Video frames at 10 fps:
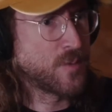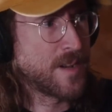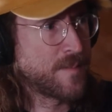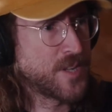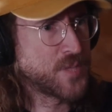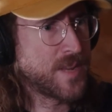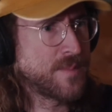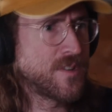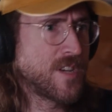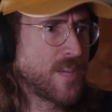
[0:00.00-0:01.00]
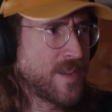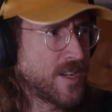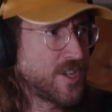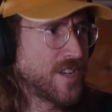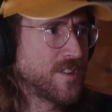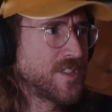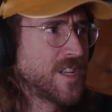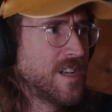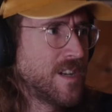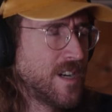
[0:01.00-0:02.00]
reference, but I'm talking about Cheers.
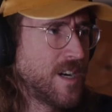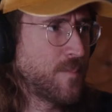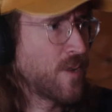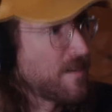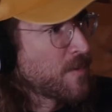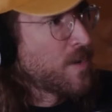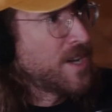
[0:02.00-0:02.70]
Where everyone